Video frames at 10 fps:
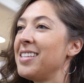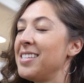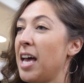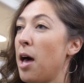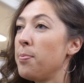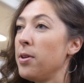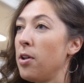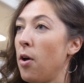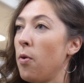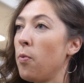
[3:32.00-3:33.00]
to help you
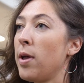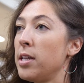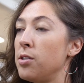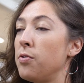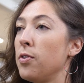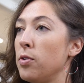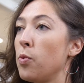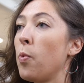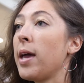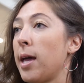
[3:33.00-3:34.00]
know which
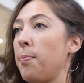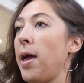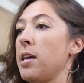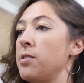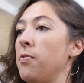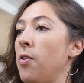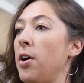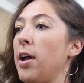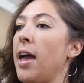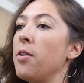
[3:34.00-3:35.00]
foods WIC pays
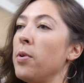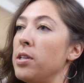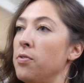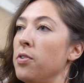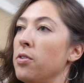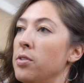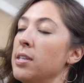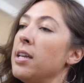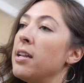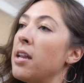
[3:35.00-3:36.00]
for and which
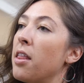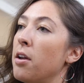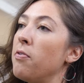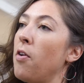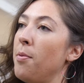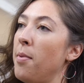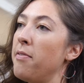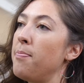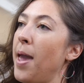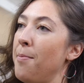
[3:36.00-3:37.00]
foods need another form
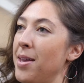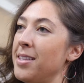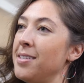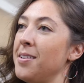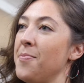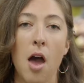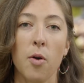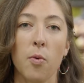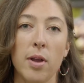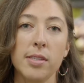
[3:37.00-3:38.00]
of payment.
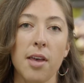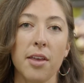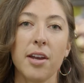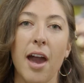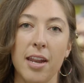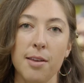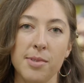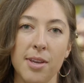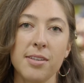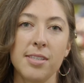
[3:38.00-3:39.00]
Once all your
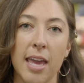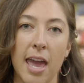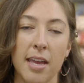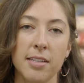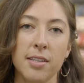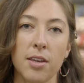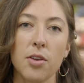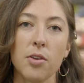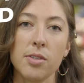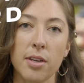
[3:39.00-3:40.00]
items are scanned,
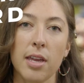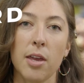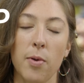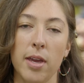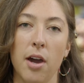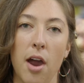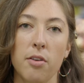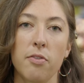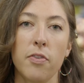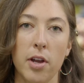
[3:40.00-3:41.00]
use your eWIC
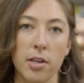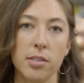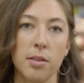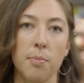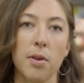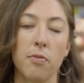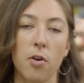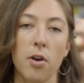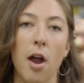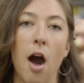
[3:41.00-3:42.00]
card first
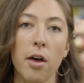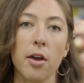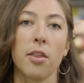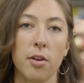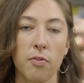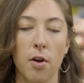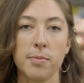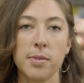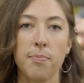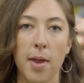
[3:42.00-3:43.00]
before all other
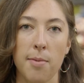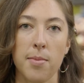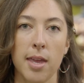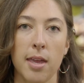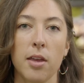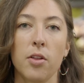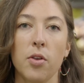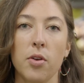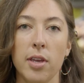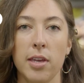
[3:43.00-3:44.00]
forms of payment,
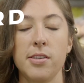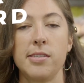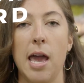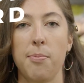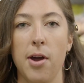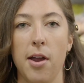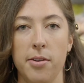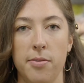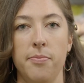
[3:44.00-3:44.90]
including your SNAP card.